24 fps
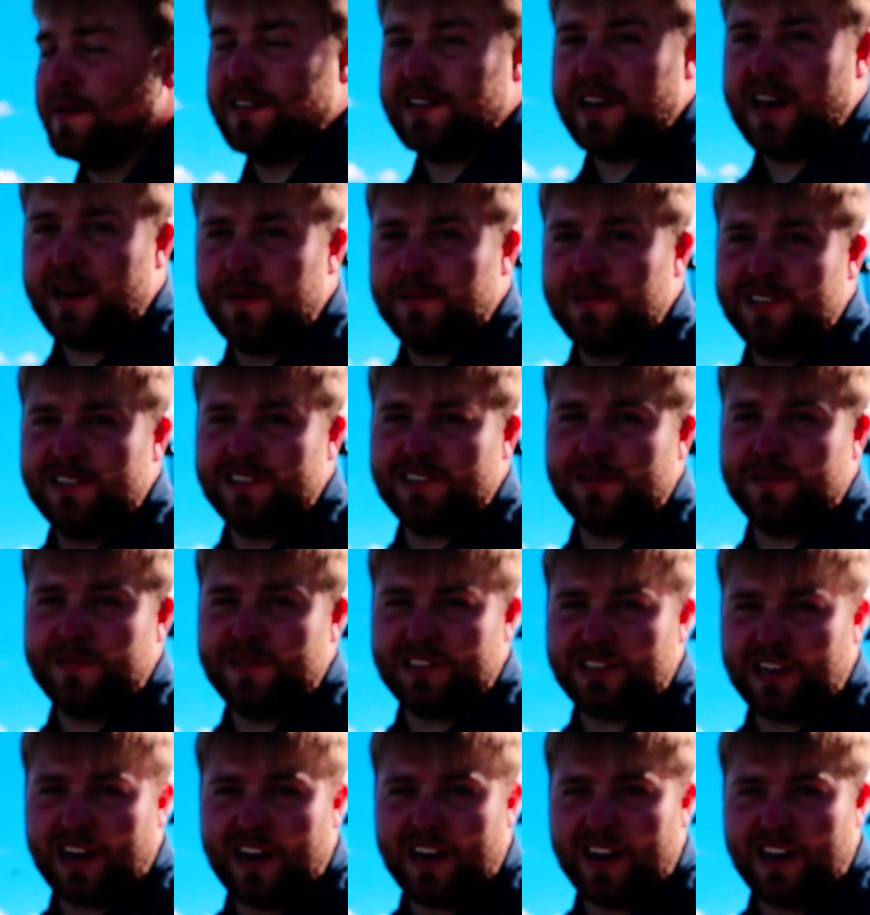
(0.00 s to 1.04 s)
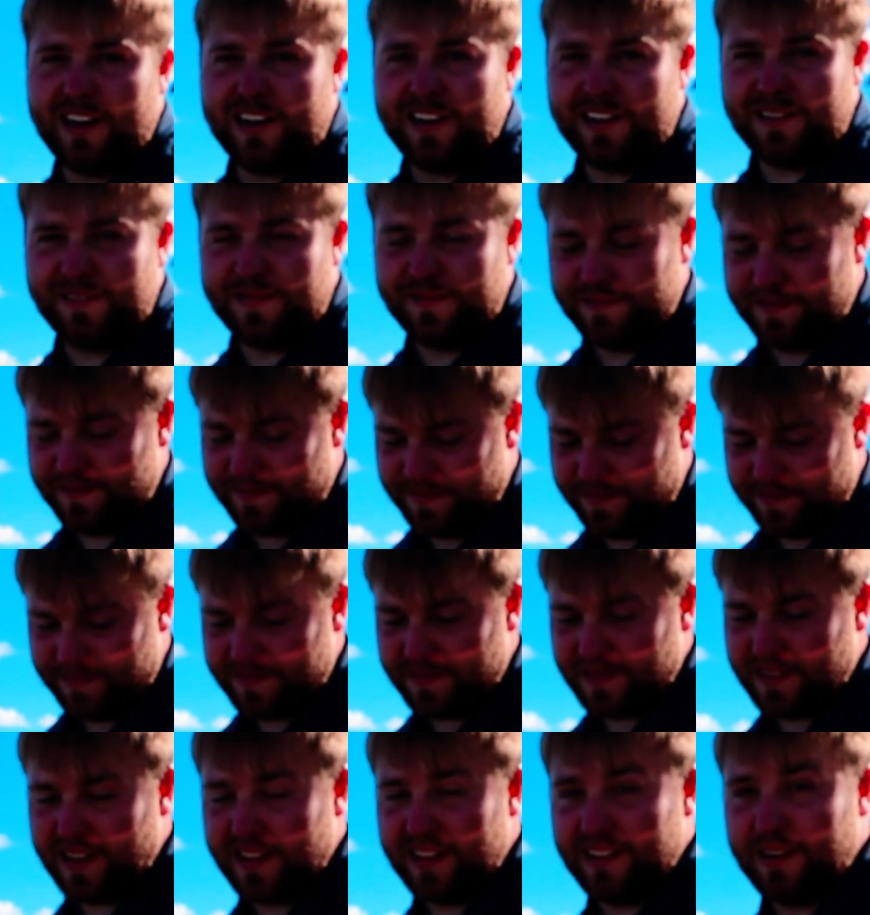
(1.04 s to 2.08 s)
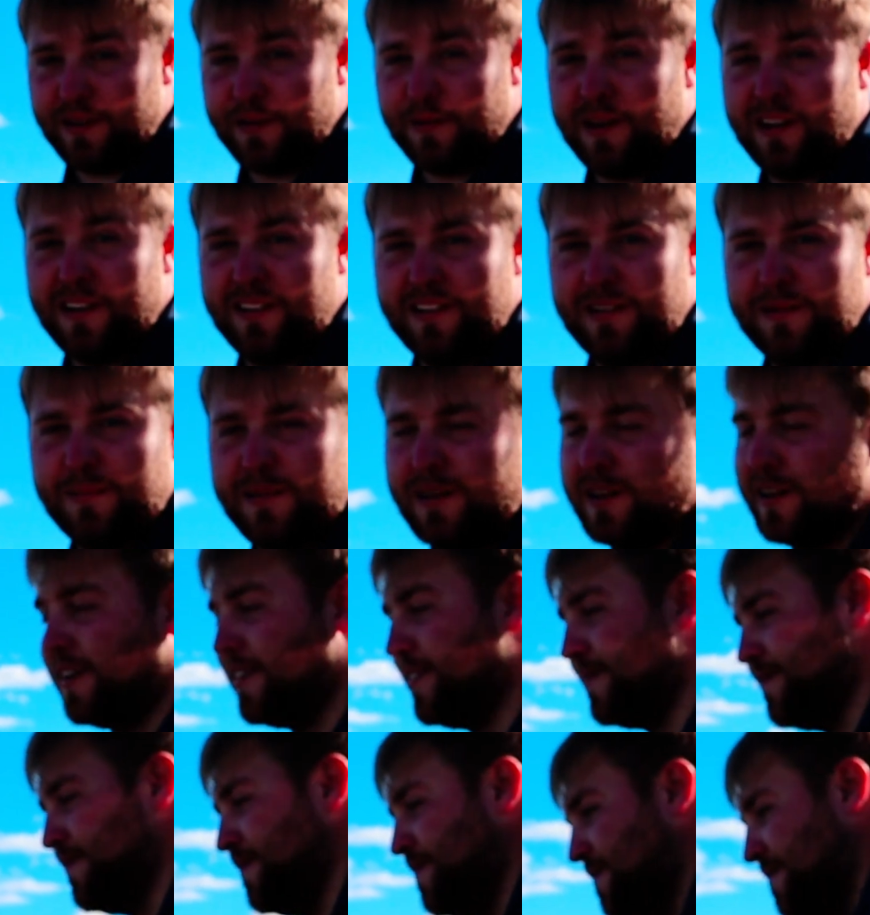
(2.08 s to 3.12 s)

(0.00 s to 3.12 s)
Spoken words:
metabolism is high, and they're wanting to bite.